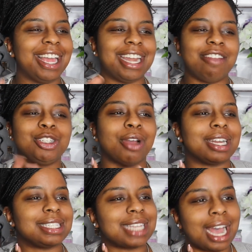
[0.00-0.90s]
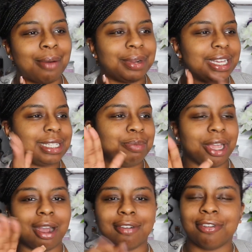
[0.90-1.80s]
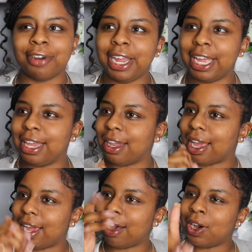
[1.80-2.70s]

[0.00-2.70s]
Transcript: they be trying to side with us, be our friend, like,